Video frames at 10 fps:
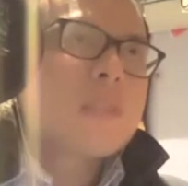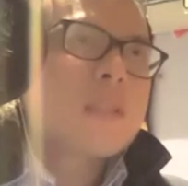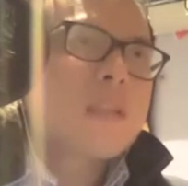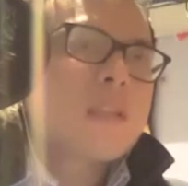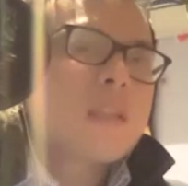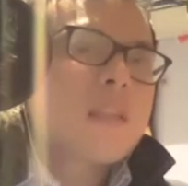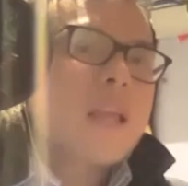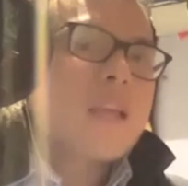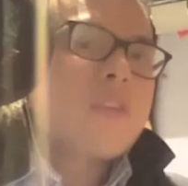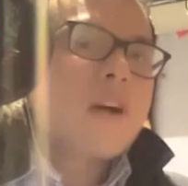that that
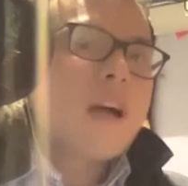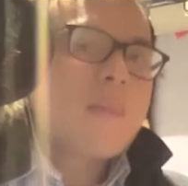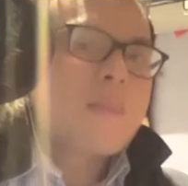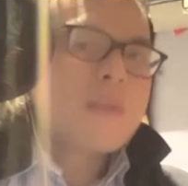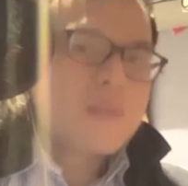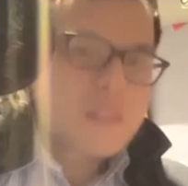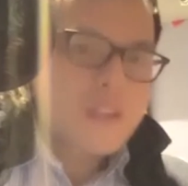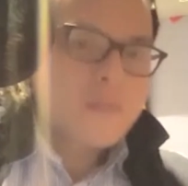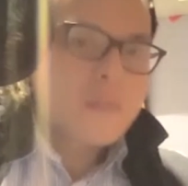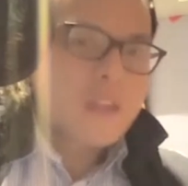they're not happy with
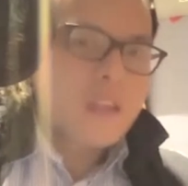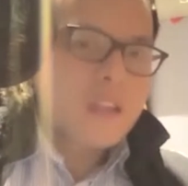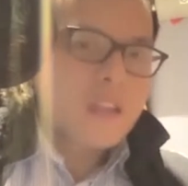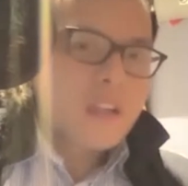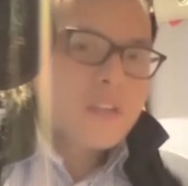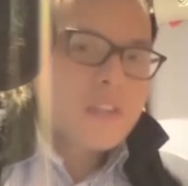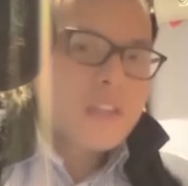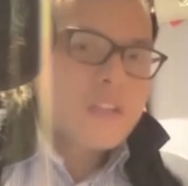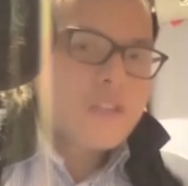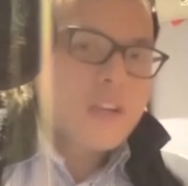something, so
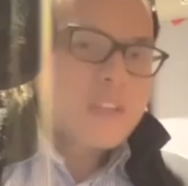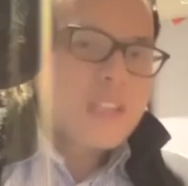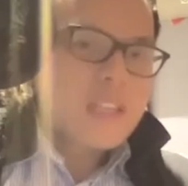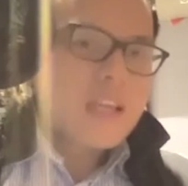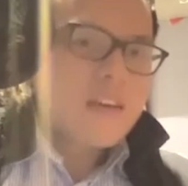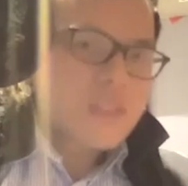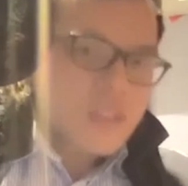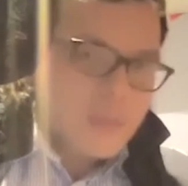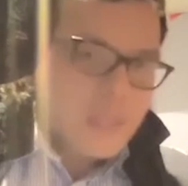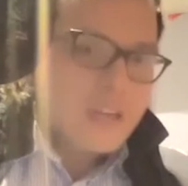they try and take it out on
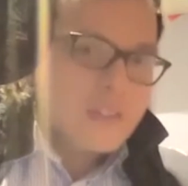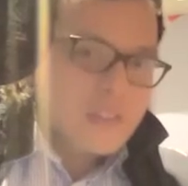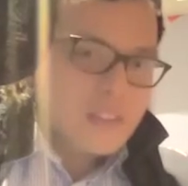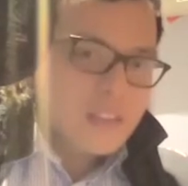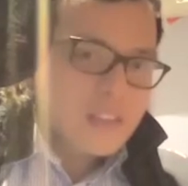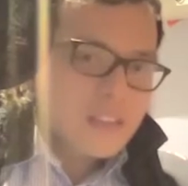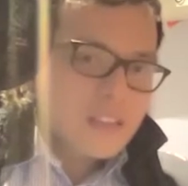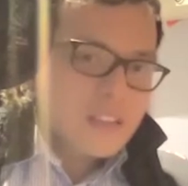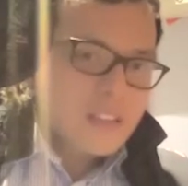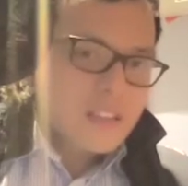someone else?
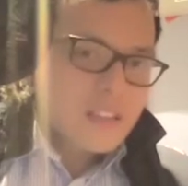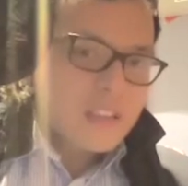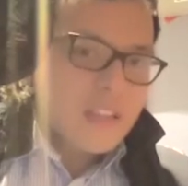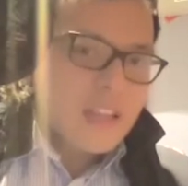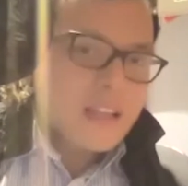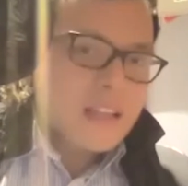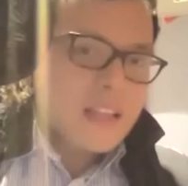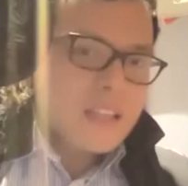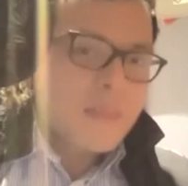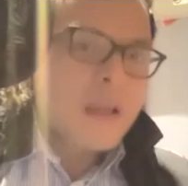Like
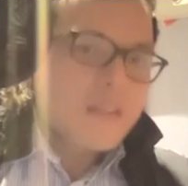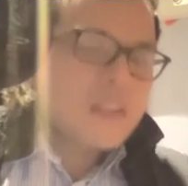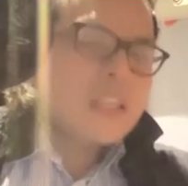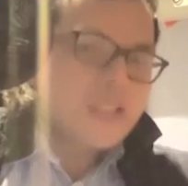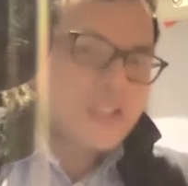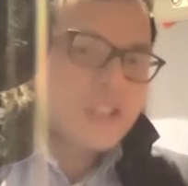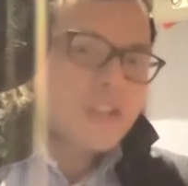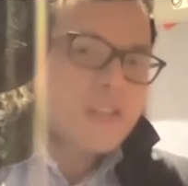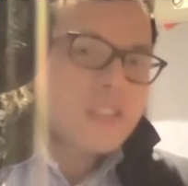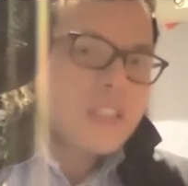there's a bit of an
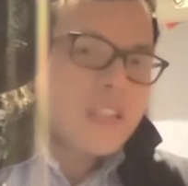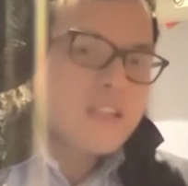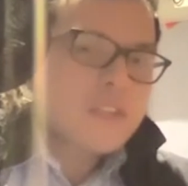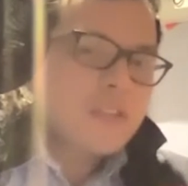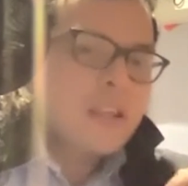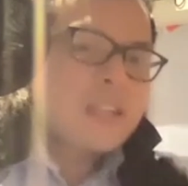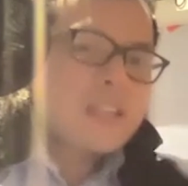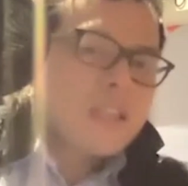insecurity there, so they